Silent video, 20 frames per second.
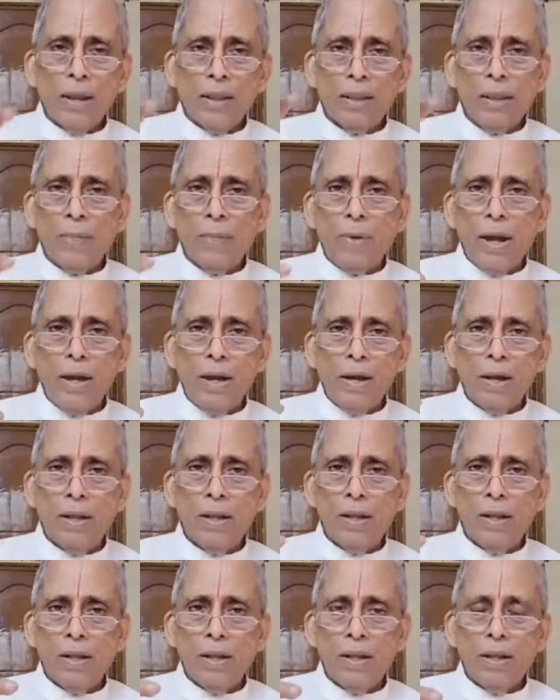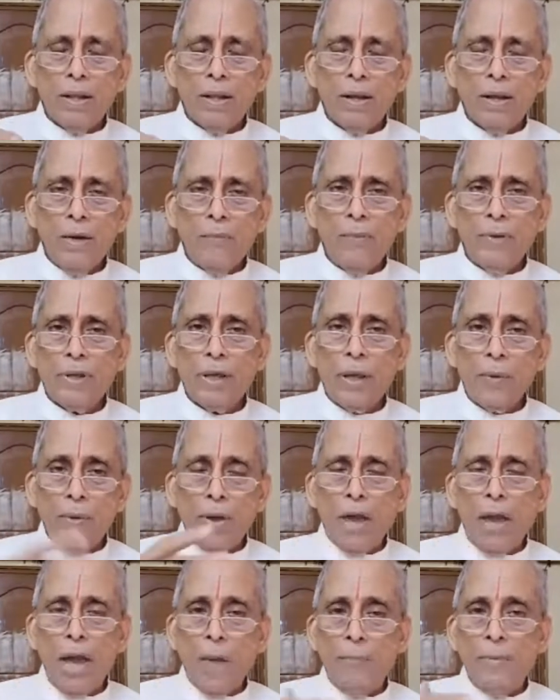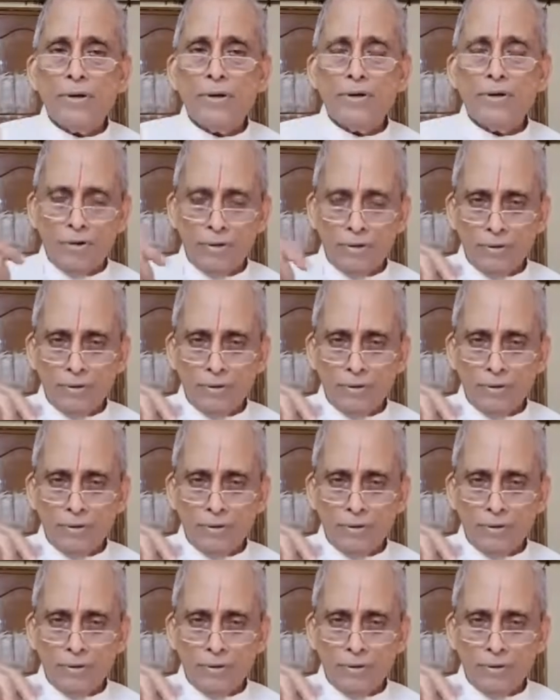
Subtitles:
in the mind, it became a habit.